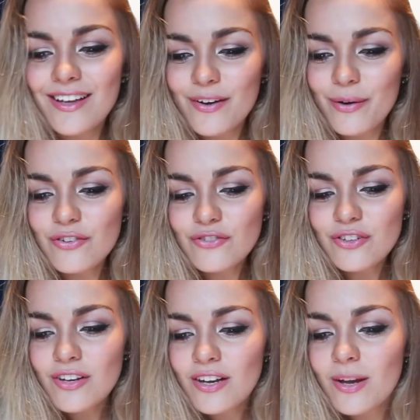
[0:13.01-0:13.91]

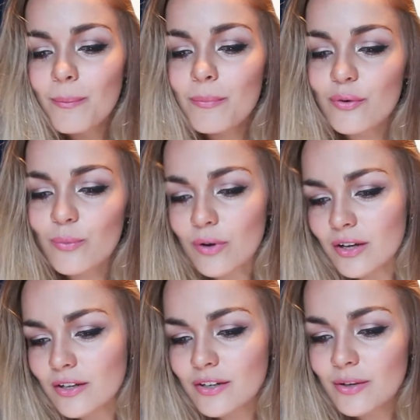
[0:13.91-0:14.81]
Question number
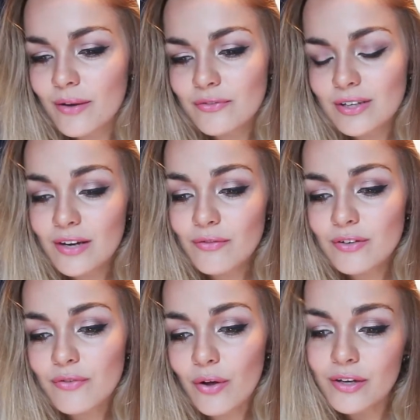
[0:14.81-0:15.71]
1. You have to get rid
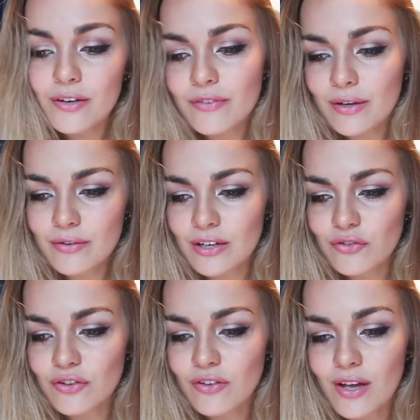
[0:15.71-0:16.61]
of all your
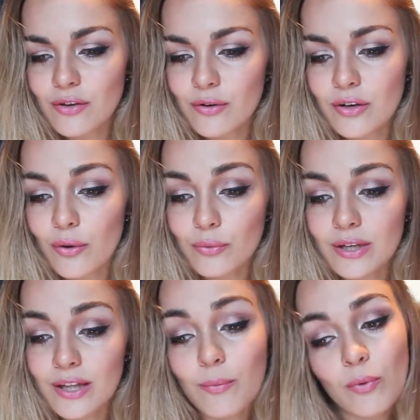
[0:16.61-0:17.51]
foundations and you can only
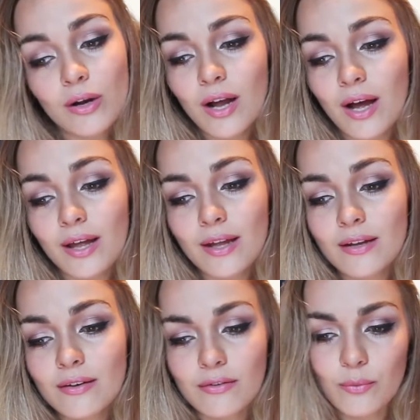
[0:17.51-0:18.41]
keep one
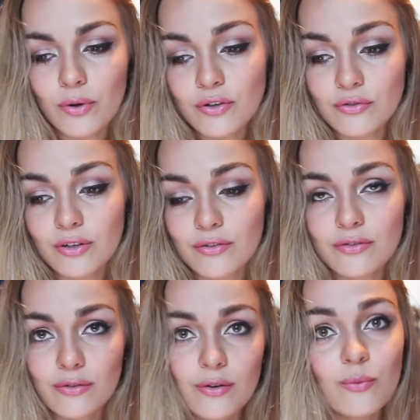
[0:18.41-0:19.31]
high-end and one
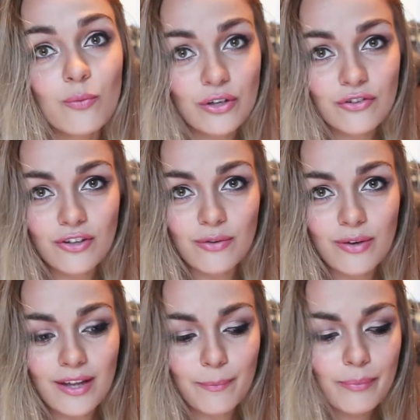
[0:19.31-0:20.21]
drugstore. Which do you
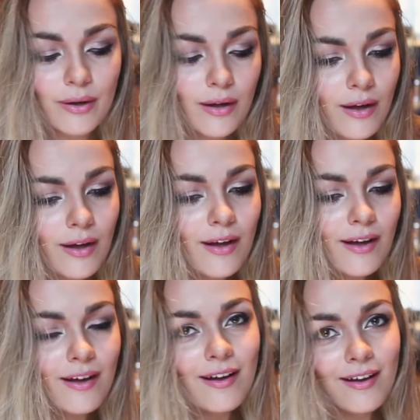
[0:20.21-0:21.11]
keep?
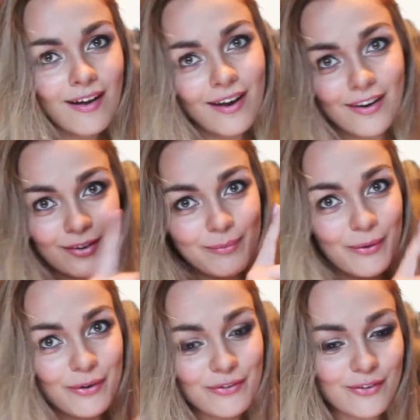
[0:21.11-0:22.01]
I read my
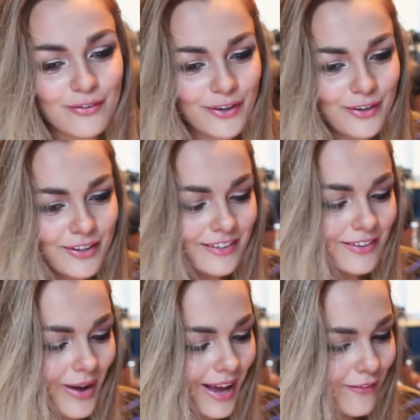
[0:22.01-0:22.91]
questions early, so
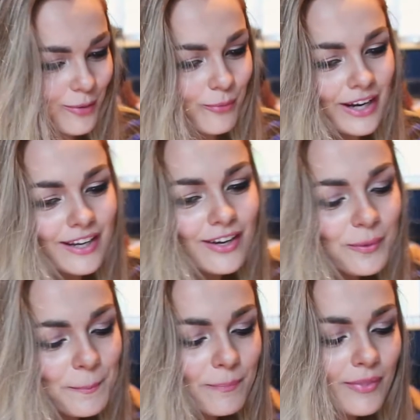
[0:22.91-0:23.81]
I have them right here.
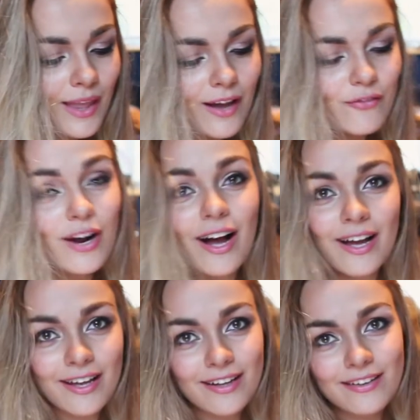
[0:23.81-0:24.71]
For
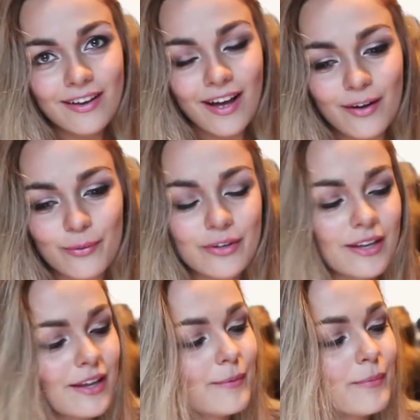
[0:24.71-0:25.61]
high-end, I would
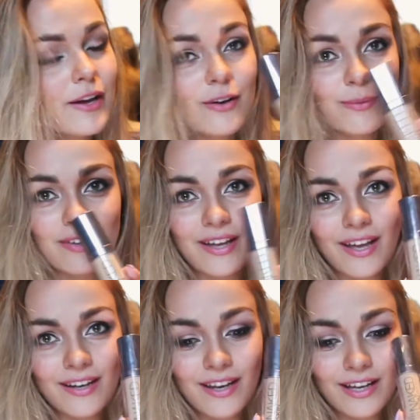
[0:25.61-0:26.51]
keep my Urban
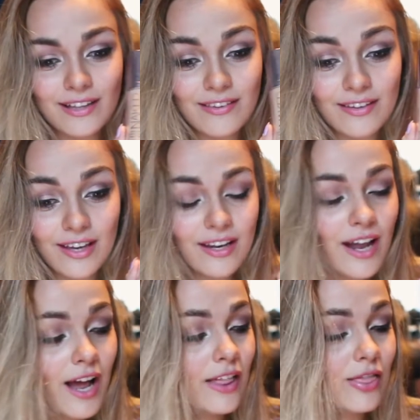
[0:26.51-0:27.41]
Decay Naked Skin.
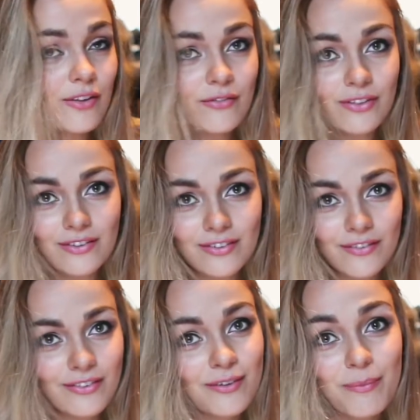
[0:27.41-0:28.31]
I love this
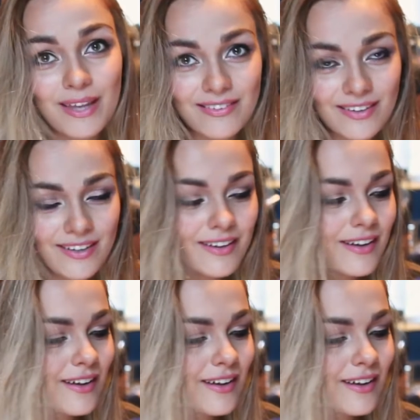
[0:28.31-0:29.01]
stuff. It's amazing.